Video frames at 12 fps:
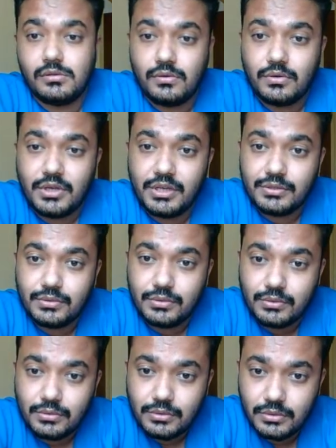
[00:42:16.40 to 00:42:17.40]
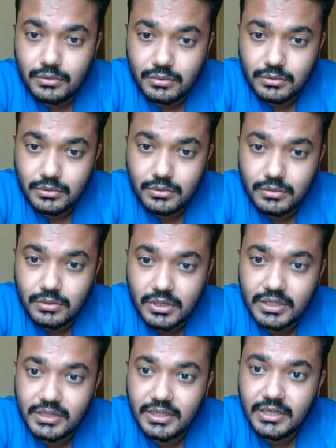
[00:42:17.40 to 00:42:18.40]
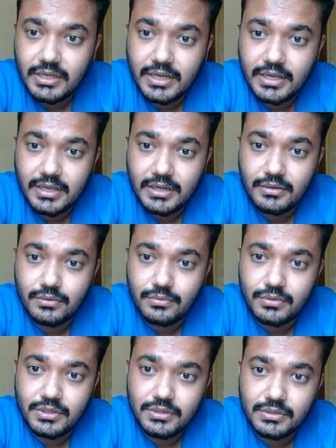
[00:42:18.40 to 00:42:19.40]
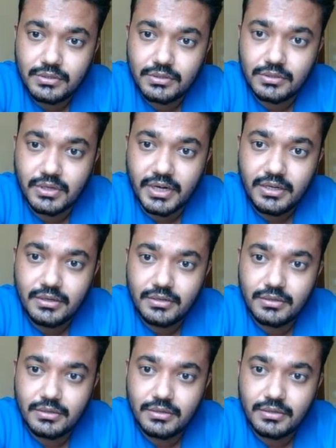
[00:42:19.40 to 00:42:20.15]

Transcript: Okay, so I think I can do this, right?